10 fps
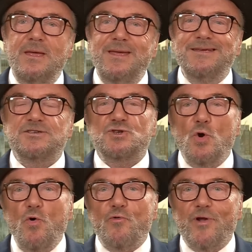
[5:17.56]
is
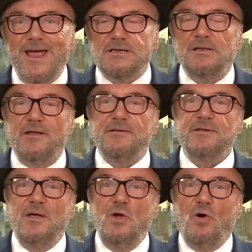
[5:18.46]
so redolent
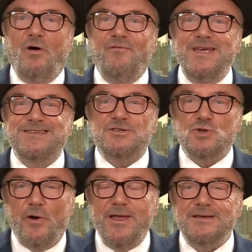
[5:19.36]
of
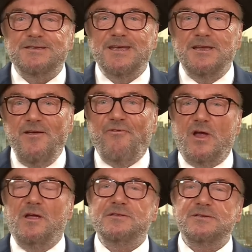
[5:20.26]
historic
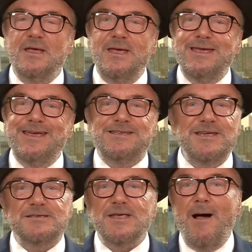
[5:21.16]
significance, it
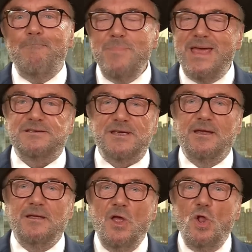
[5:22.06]
is amazing
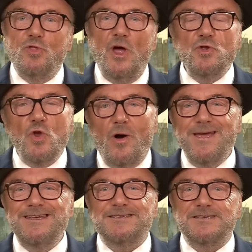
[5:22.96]
that not
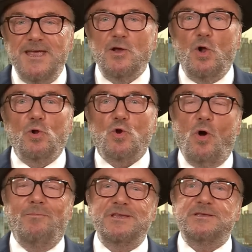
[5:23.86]
a single
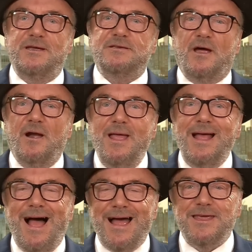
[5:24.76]
commentator,
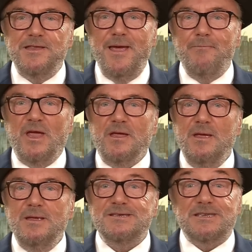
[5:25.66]
academic,
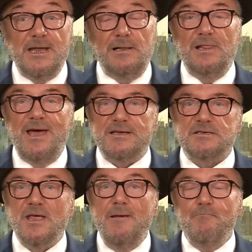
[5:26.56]
still
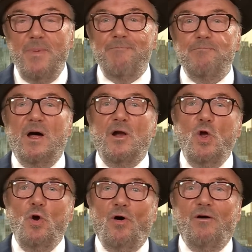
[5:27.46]
less member
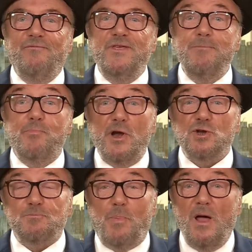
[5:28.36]
of the
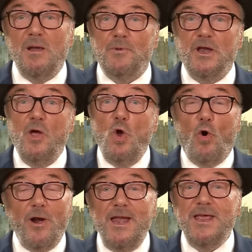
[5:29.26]
British Parliament
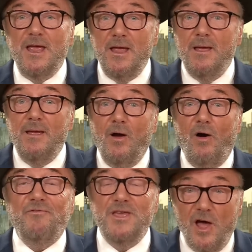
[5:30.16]
or any
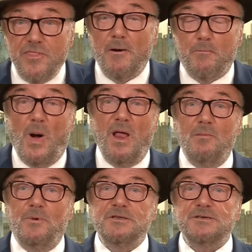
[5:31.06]
of the other
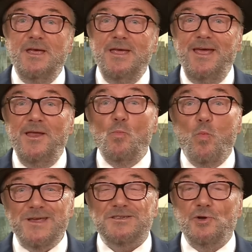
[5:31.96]
parliaments in
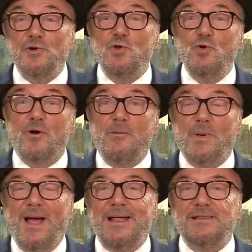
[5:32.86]
Western Europe
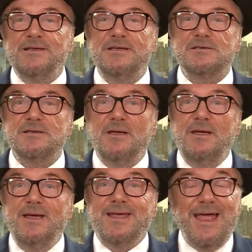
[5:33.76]
at least
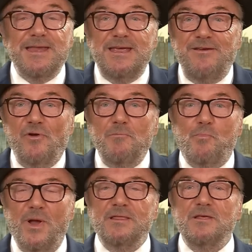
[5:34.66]
can even
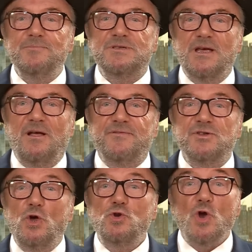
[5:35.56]
bring themselves
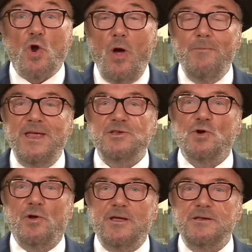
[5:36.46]
to comment
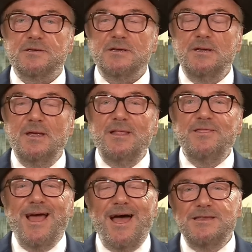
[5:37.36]
on it.
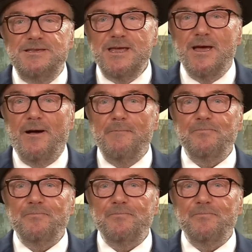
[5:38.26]
The idea